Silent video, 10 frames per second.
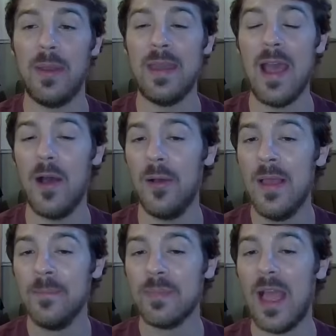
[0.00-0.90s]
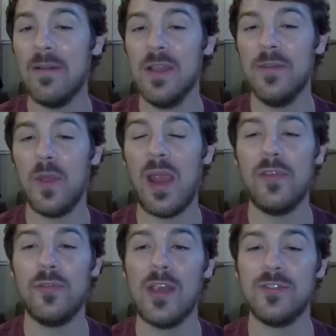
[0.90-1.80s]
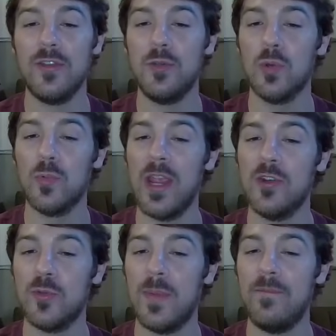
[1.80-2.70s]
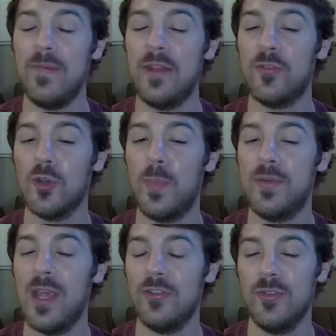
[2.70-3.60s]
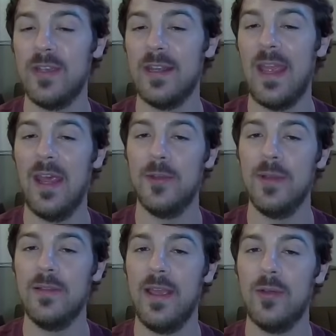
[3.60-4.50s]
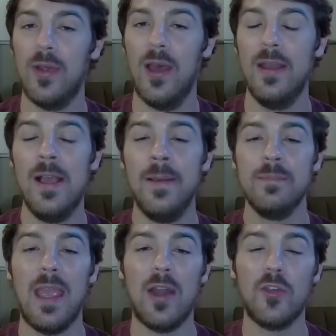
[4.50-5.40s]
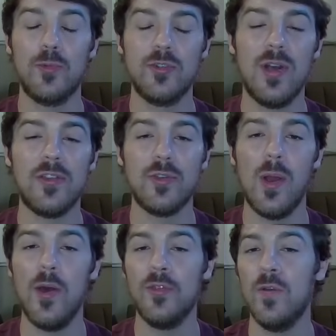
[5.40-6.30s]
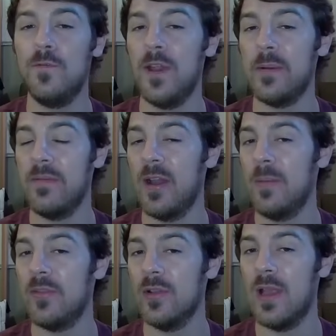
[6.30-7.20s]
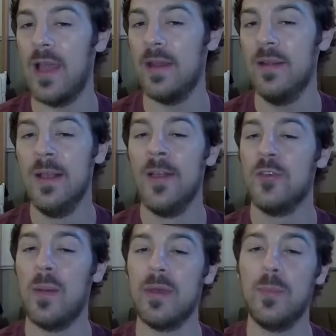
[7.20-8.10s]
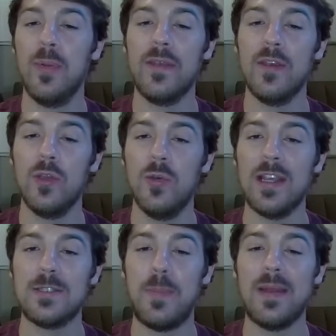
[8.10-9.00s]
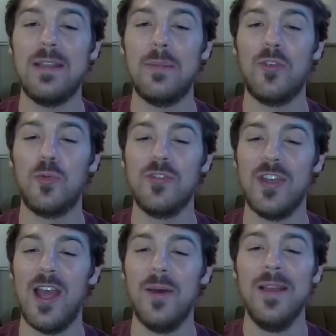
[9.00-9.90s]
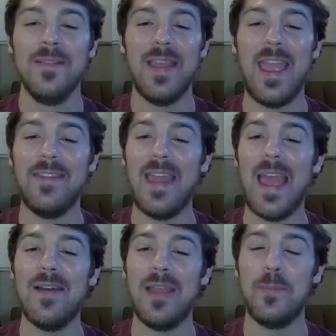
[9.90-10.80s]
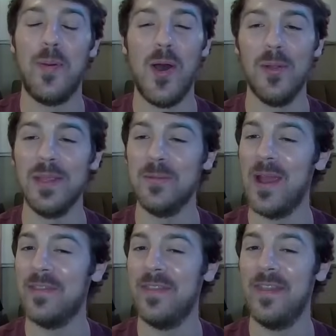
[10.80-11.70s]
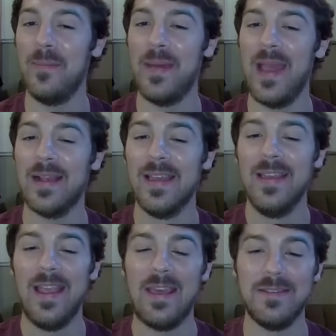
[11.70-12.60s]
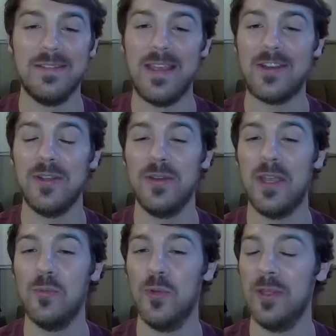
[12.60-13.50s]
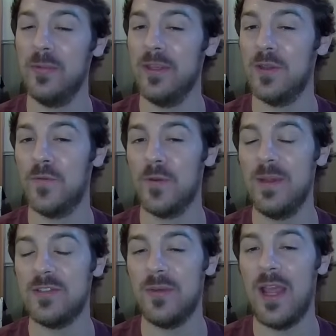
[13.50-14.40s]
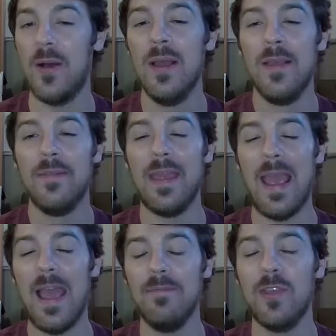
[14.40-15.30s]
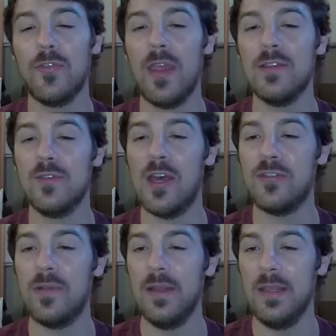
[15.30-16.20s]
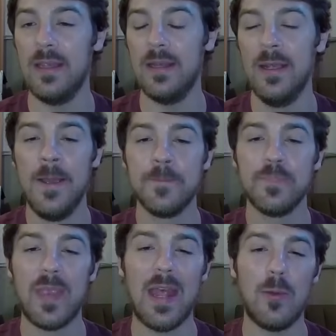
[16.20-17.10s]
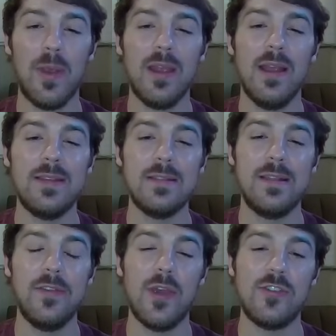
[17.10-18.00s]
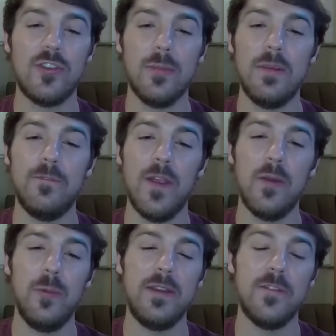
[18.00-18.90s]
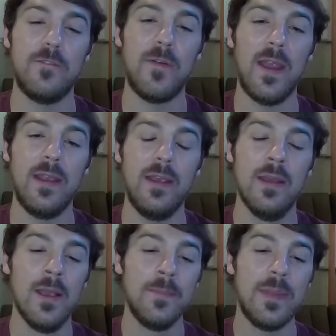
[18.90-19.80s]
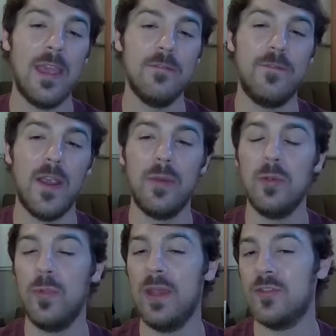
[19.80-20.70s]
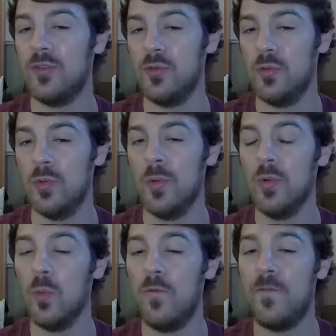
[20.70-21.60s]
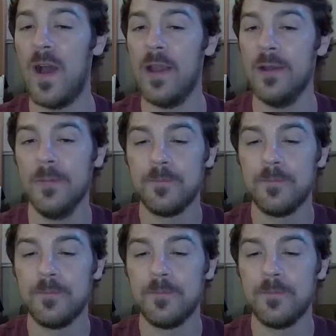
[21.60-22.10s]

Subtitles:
now I've gotten their A-Slash into a range where my Venusaur potentially can handle it later on, and our switch clocks are also very, very misaligned. So I'm going to bring in the Goon, expecting them to switch out, and they have a Poliwrath in the back, and this is actually looking really, really good for me. So now they have the Sandslash on the lead, and I recognize that Sandslash is going to be very weak to fighting and very weak to fire.